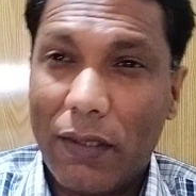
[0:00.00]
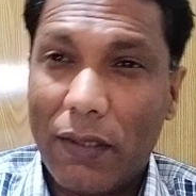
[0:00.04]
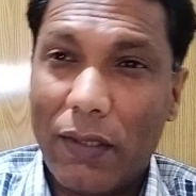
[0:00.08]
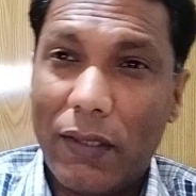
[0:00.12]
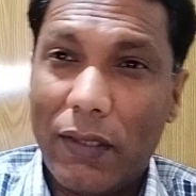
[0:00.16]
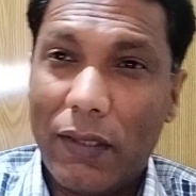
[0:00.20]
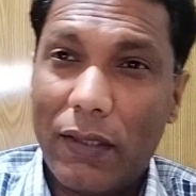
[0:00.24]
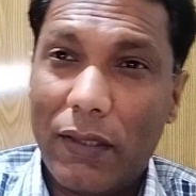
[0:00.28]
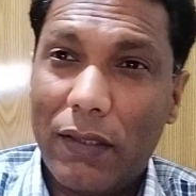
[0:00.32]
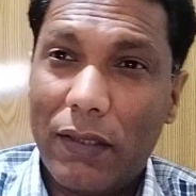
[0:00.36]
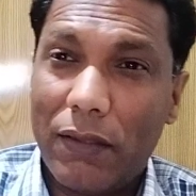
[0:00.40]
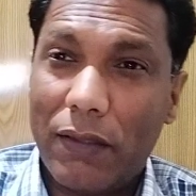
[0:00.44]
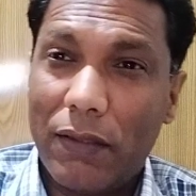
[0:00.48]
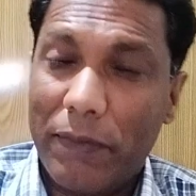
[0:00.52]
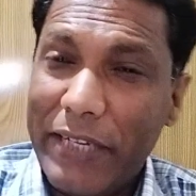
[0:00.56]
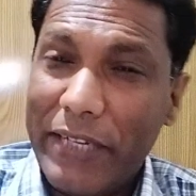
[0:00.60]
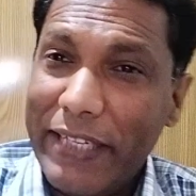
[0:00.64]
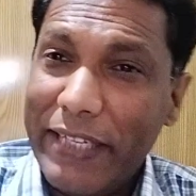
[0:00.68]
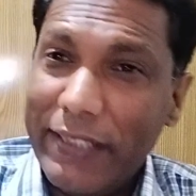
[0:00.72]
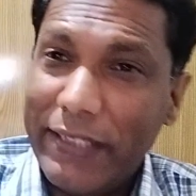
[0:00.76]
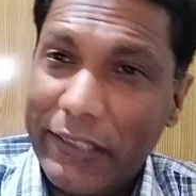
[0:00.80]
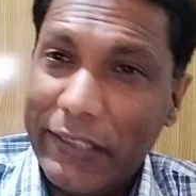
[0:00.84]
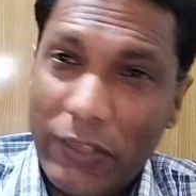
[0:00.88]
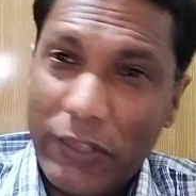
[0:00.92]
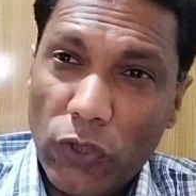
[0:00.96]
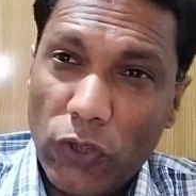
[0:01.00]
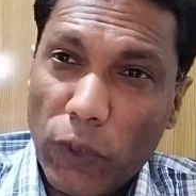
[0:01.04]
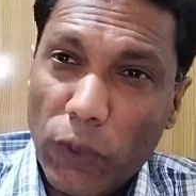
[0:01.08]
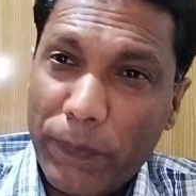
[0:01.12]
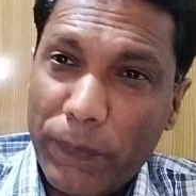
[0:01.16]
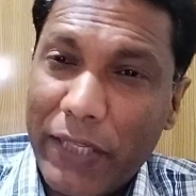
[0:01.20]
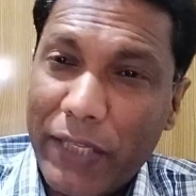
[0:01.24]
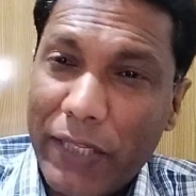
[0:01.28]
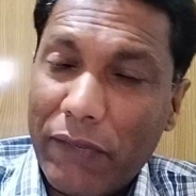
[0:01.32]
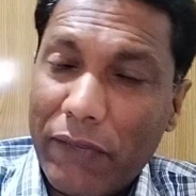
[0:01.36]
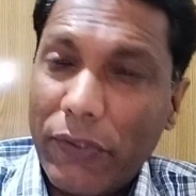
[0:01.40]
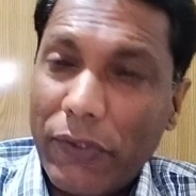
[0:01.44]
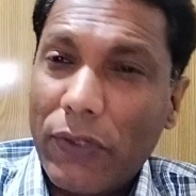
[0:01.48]
Uh, in
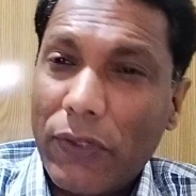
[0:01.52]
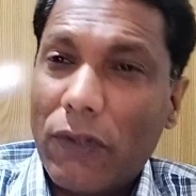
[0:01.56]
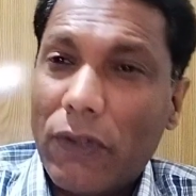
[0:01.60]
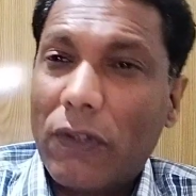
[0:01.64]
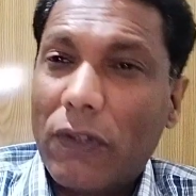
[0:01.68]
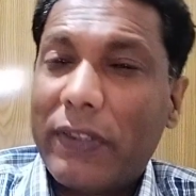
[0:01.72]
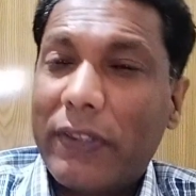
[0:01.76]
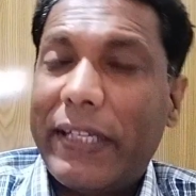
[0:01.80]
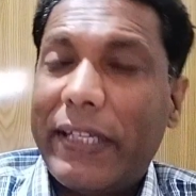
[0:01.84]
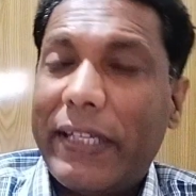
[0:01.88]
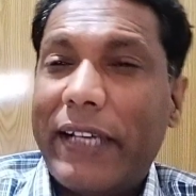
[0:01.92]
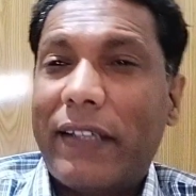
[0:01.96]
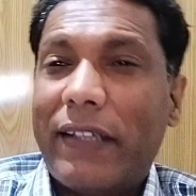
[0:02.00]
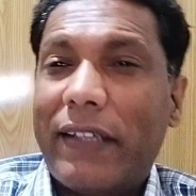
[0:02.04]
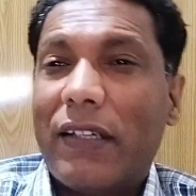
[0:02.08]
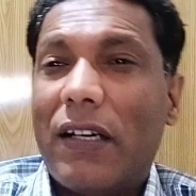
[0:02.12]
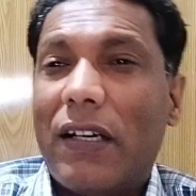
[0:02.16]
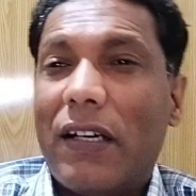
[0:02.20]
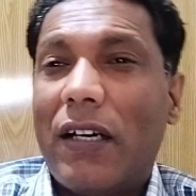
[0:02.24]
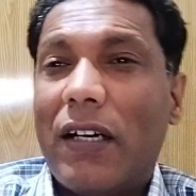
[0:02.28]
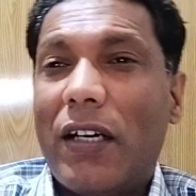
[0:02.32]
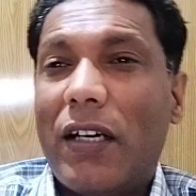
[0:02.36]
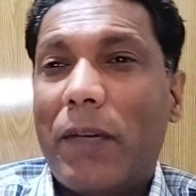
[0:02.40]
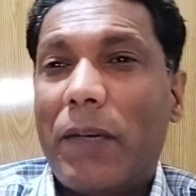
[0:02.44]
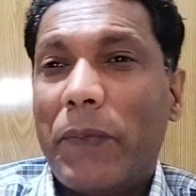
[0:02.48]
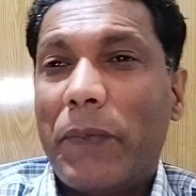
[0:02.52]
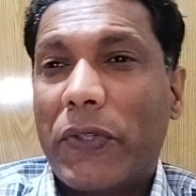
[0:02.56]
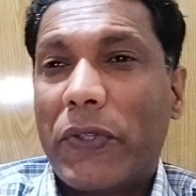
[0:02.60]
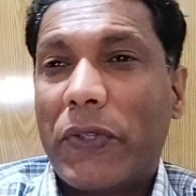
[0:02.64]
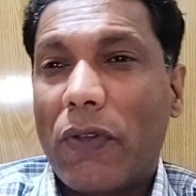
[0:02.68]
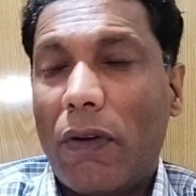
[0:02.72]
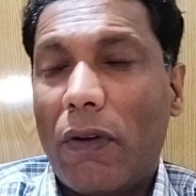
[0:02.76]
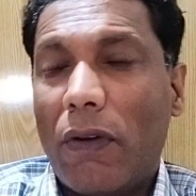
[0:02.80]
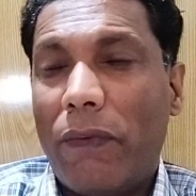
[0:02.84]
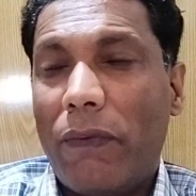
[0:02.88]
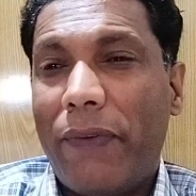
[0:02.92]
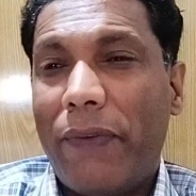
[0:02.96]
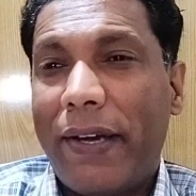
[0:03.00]
Ethiopia, we know that armed
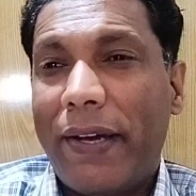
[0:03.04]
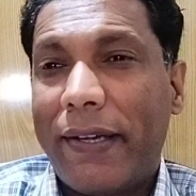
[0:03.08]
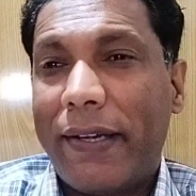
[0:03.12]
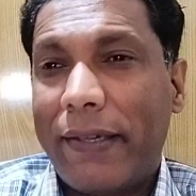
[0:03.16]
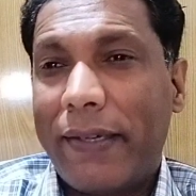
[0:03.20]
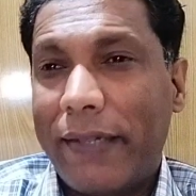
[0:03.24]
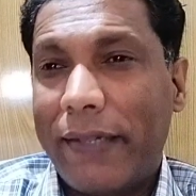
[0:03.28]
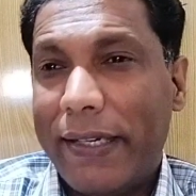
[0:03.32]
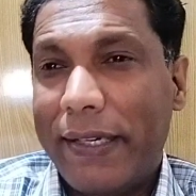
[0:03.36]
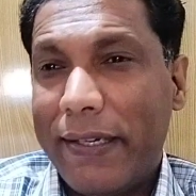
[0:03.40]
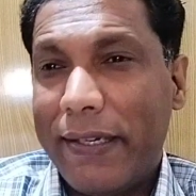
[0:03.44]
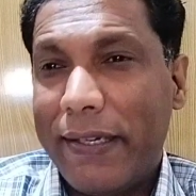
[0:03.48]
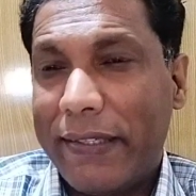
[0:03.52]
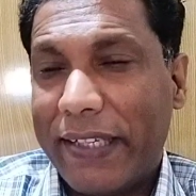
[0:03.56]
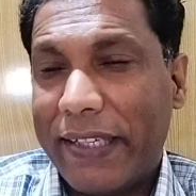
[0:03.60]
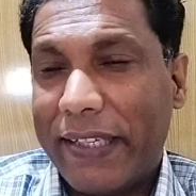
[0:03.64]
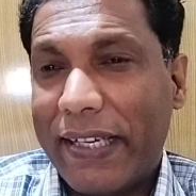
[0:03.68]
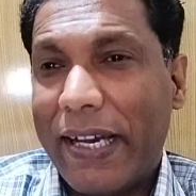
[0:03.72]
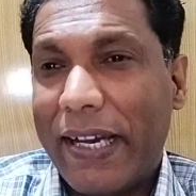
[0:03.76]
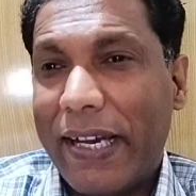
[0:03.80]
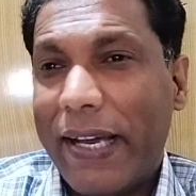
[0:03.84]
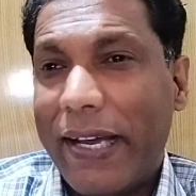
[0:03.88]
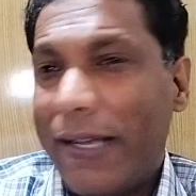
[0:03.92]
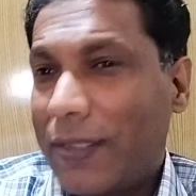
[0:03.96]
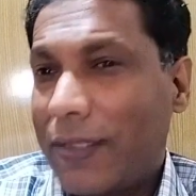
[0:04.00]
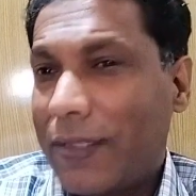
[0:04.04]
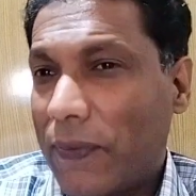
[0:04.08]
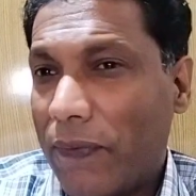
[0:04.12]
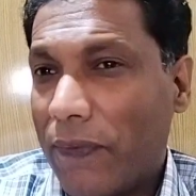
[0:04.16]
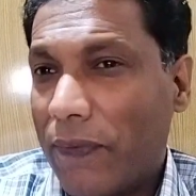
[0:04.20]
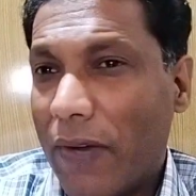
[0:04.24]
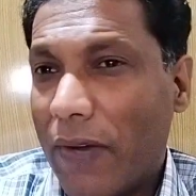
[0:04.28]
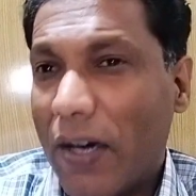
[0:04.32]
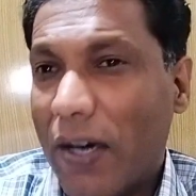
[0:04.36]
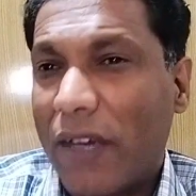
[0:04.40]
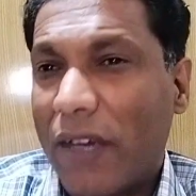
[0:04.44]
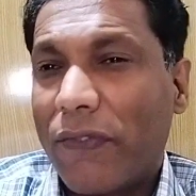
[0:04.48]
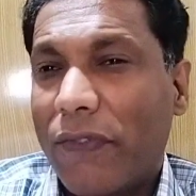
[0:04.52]
conflict in Tigray is
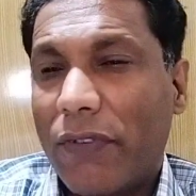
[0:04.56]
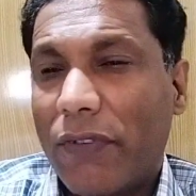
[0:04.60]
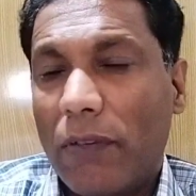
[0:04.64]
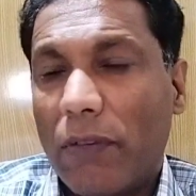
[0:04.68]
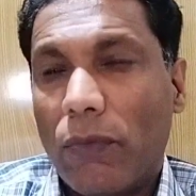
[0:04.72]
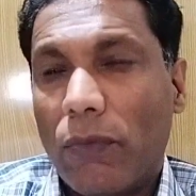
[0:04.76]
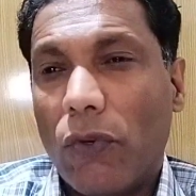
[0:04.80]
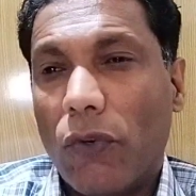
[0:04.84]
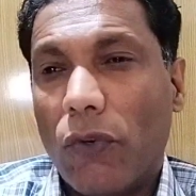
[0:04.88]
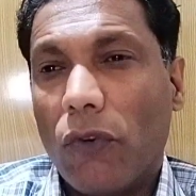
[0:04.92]
far from